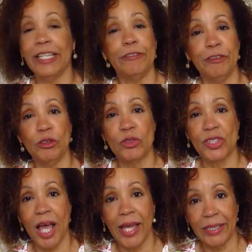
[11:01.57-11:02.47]
if you
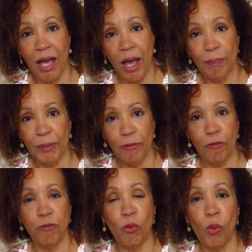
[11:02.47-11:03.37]
sign up
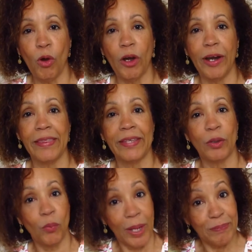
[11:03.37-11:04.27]
for
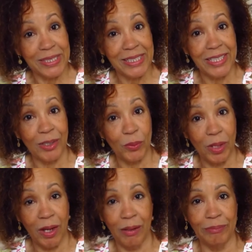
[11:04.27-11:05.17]
their web,
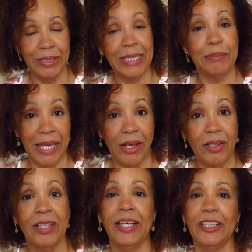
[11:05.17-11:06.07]
their um,
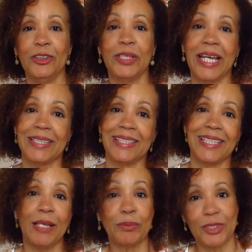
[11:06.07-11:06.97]
email, you get
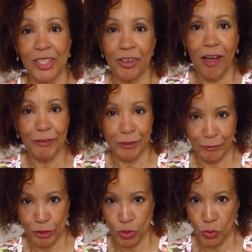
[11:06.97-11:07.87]
ten percent off your
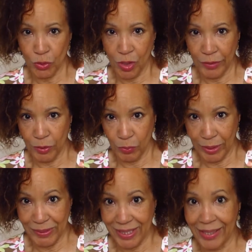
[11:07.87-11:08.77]
first order on their
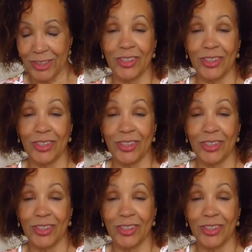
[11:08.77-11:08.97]
website.